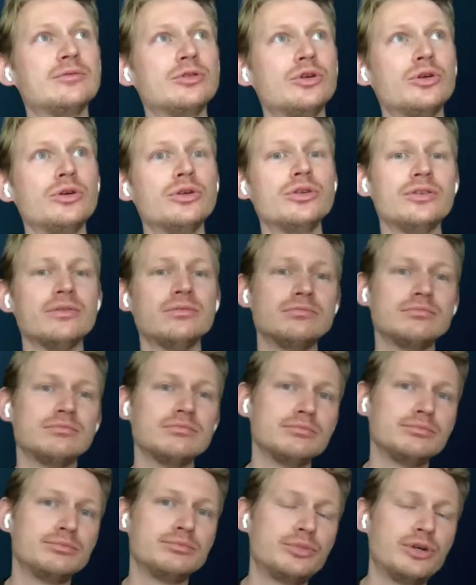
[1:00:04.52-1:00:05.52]
good
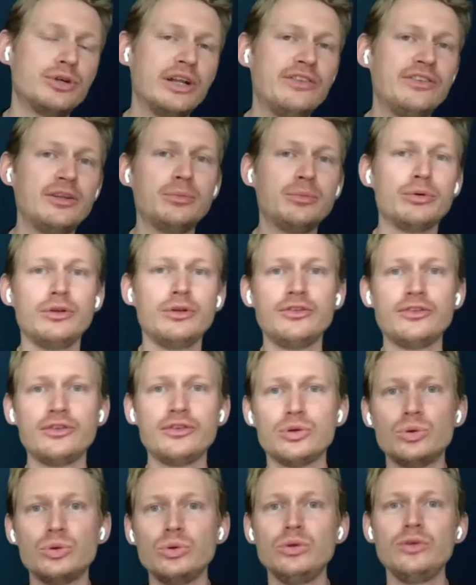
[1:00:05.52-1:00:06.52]
principles,
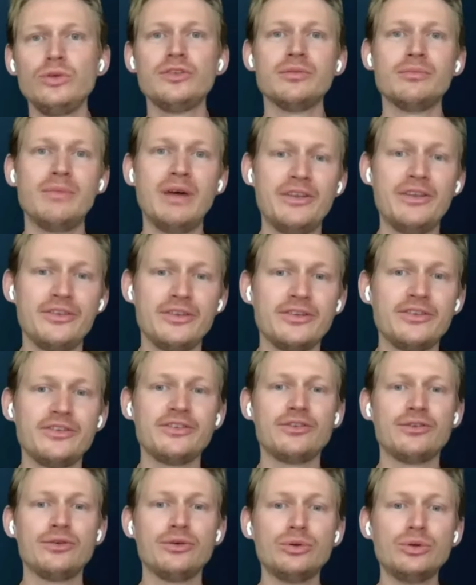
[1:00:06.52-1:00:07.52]
tools,
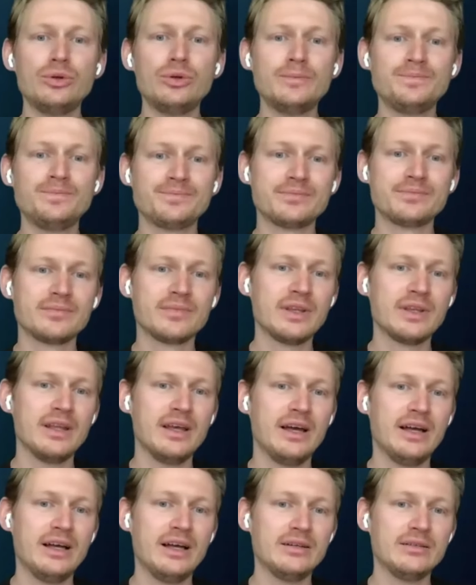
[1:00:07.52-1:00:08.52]
methods to
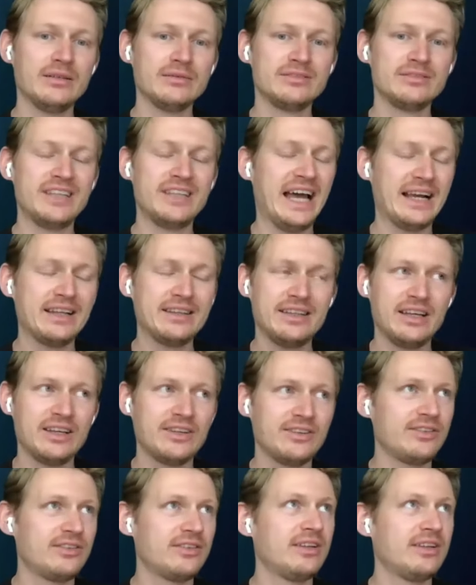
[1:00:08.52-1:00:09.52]

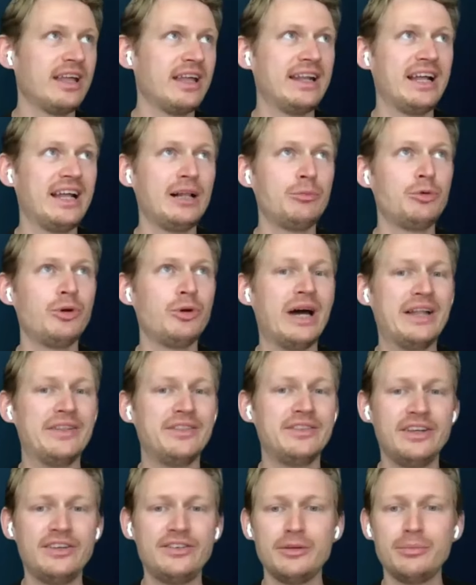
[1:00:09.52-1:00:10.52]
tactics that help you
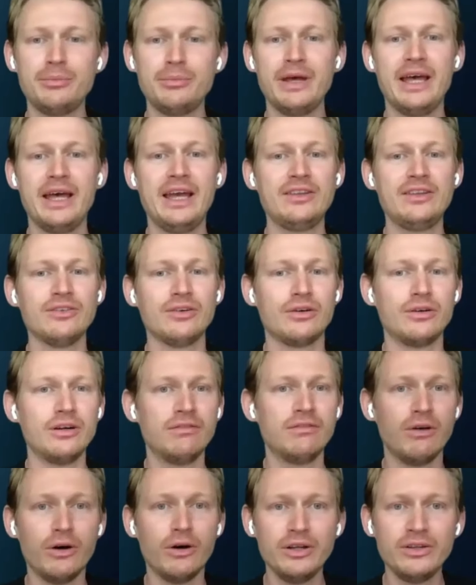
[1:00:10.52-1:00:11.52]
anticipate or
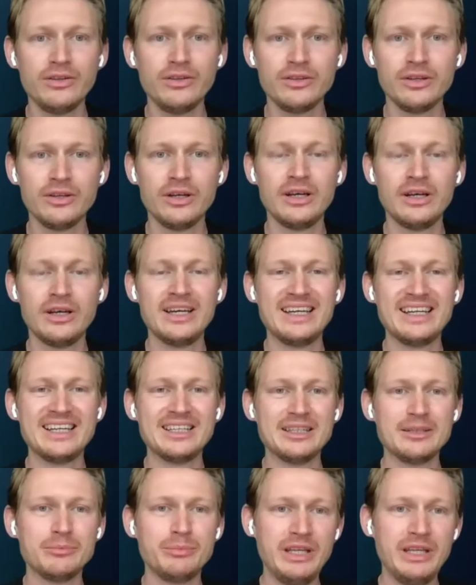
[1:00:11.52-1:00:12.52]
avoid
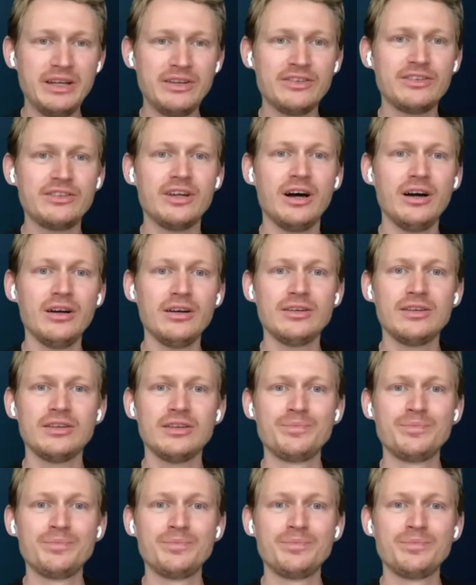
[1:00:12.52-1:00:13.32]
being stuck?